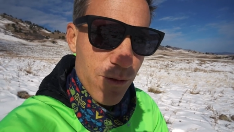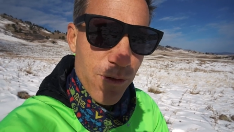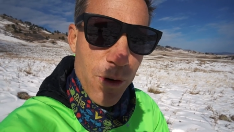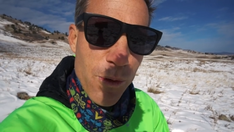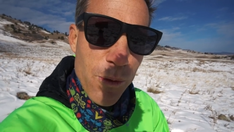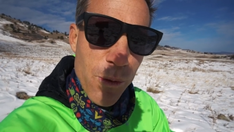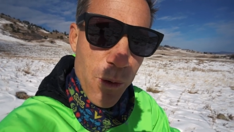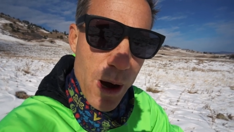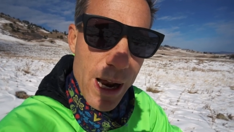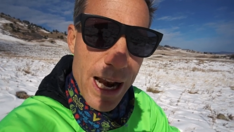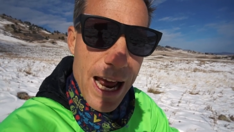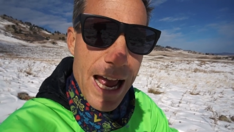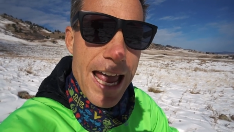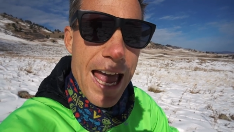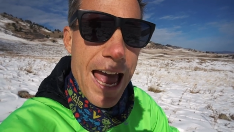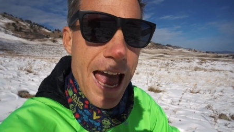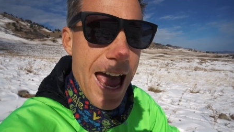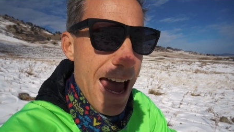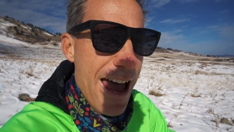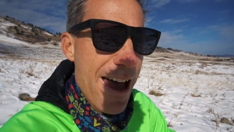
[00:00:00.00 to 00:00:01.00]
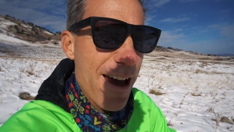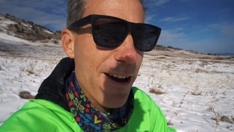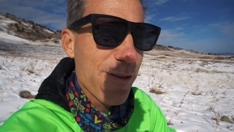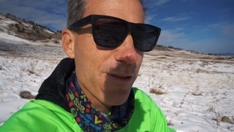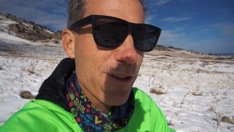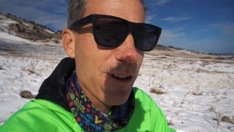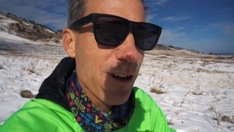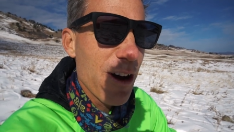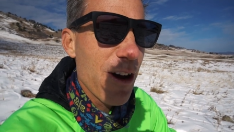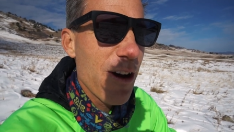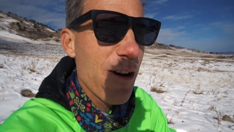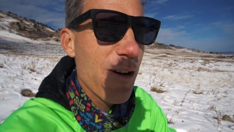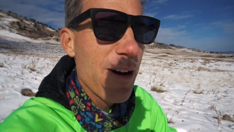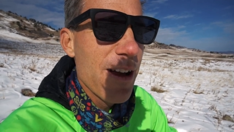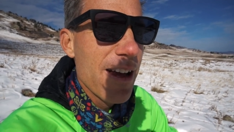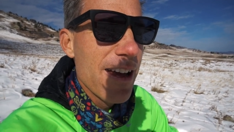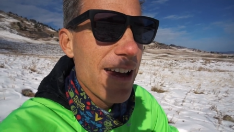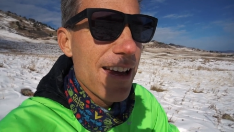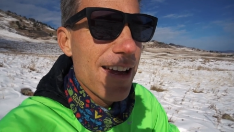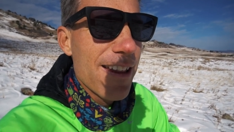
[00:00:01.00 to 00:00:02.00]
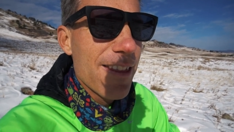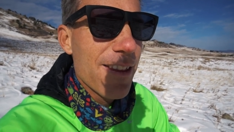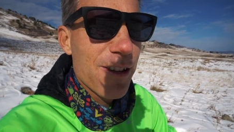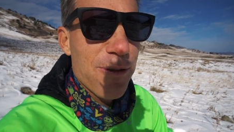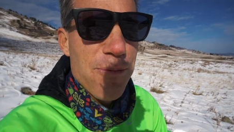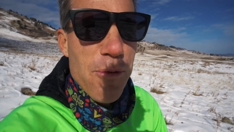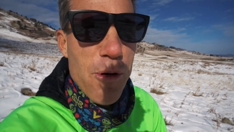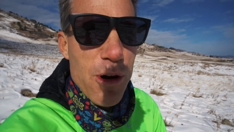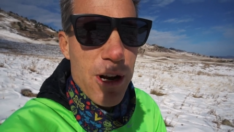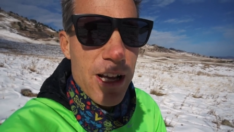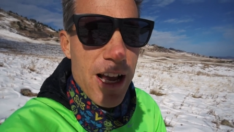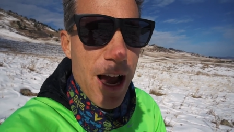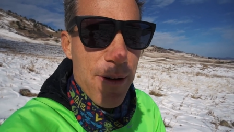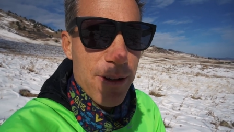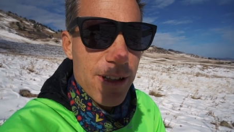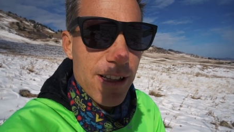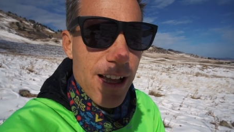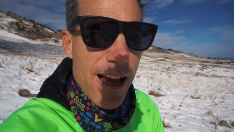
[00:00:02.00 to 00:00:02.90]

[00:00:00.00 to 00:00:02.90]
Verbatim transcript: for what I have. You know, this morning I was